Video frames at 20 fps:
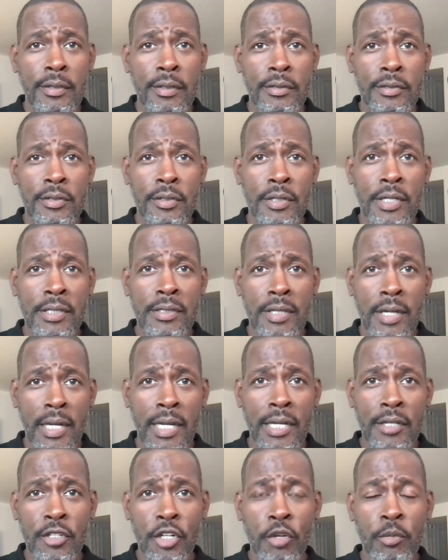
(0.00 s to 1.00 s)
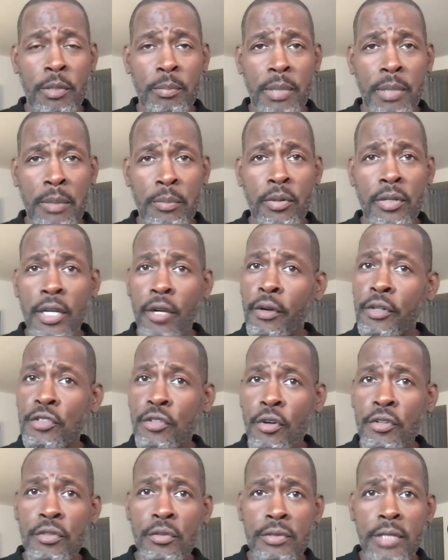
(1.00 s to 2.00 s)
So Kentucky Derby people there at
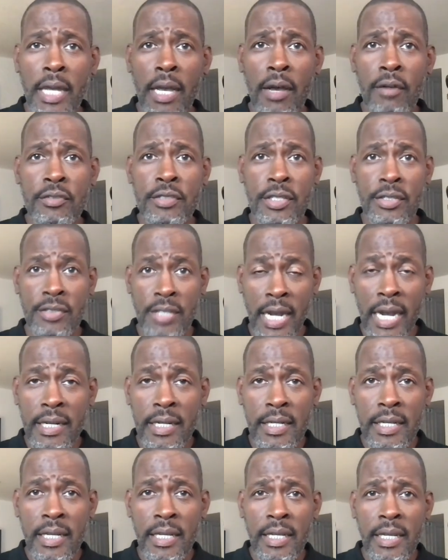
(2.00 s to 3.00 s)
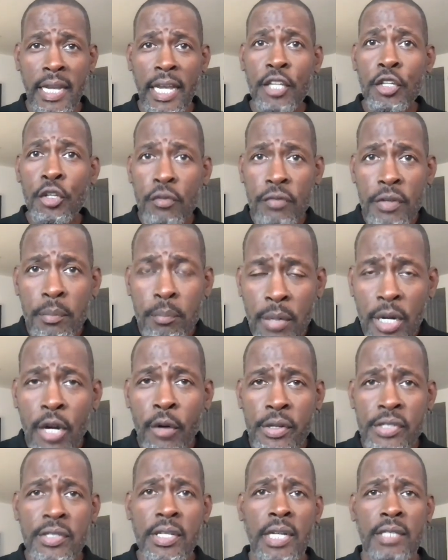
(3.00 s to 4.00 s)
Churchill Downs decided, hey, you've
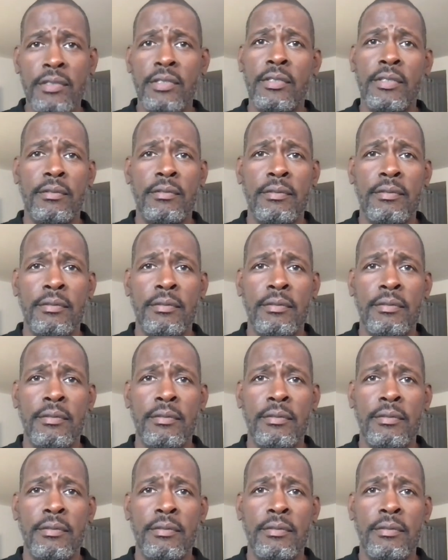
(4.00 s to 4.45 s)
embarrassed us.